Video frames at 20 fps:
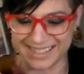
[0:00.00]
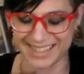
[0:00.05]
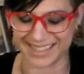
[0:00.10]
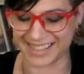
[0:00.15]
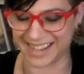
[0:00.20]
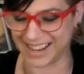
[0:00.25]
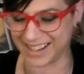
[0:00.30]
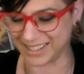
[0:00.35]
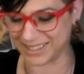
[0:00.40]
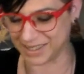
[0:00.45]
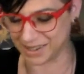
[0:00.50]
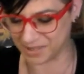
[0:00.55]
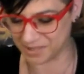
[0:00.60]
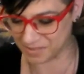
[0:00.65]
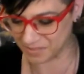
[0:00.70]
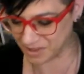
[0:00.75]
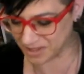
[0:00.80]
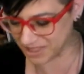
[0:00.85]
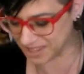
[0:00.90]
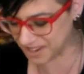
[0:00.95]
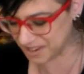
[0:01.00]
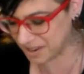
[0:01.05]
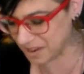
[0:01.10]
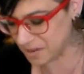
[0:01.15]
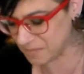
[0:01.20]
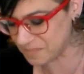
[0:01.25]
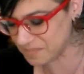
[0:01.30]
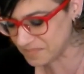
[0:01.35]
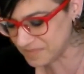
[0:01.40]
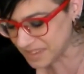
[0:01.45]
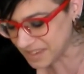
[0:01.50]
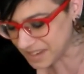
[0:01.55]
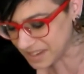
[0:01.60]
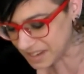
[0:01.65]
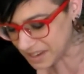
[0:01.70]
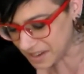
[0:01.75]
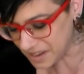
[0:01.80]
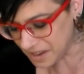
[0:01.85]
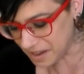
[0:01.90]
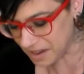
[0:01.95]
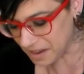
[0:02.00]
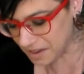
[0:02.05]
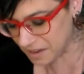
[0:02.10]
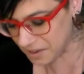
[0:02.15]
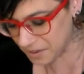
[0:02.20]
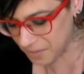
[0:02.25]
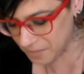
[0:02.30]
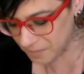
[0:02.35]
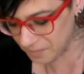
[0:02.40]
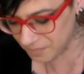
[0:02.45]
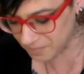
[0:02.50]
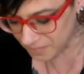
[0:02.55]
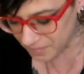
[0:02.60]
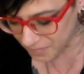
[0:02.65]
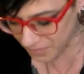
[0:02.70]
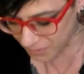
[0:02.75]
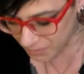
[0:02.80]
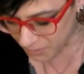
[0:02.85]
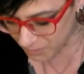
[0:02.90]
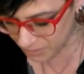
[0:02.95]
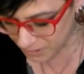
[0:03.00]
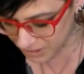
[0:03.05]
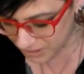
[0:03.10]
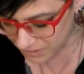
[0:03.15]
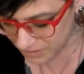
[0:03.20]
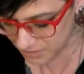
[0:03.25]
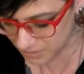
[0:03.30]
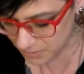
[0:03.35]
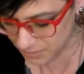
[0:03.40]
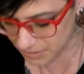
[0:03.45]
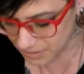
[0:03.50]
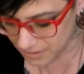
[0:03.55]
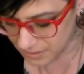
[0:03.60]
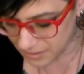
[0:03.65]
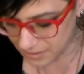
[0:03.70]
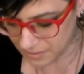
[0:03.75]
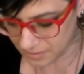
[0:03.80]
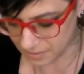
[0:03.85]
knickknacks on them when they come. Oh, look at this one.